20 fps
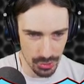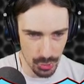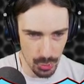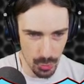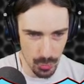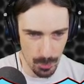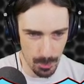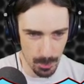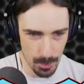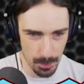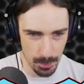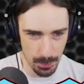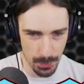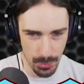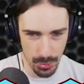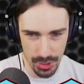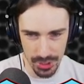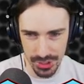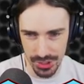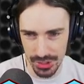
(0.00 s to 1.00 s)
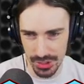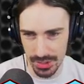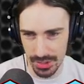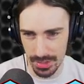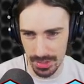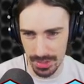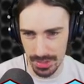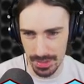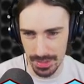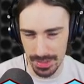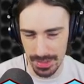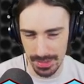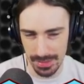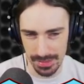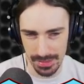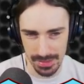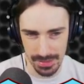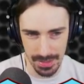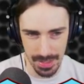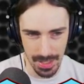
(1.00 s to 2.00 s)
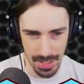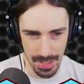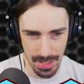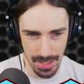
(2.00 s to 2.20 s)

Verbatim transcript: to push this